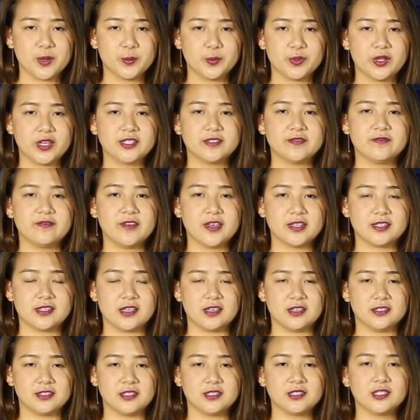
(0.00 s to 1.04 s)
please
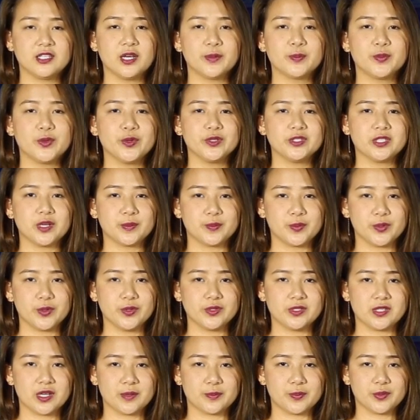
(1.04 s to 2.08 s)
visit
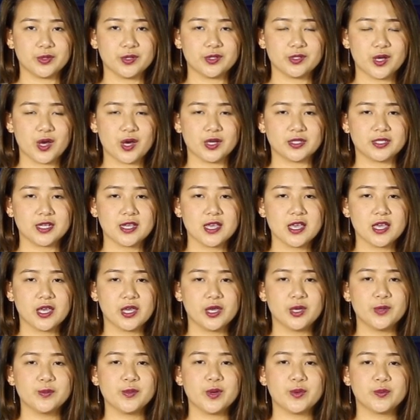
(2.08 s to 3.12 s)

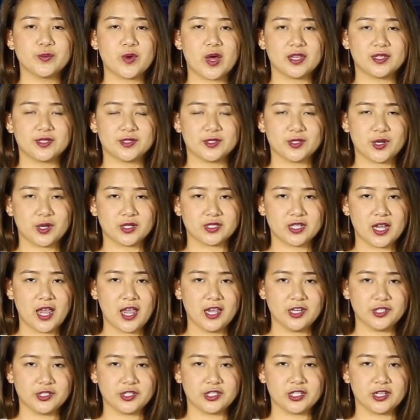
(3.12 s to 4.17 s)

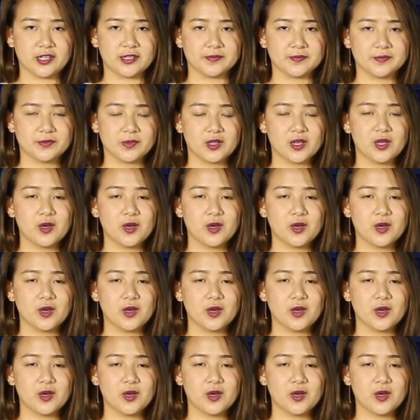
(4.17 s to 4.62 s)
www.humanrights.asia